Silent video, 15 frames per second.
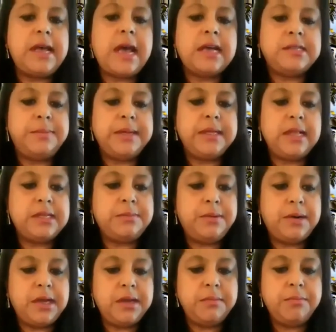aspect that's
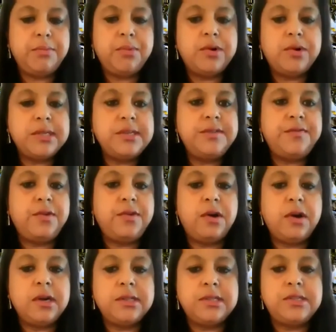pretty important
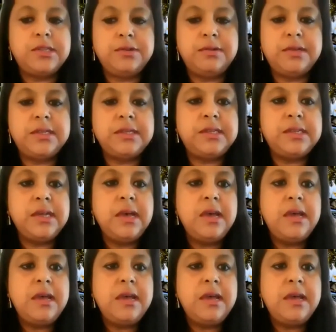for the students'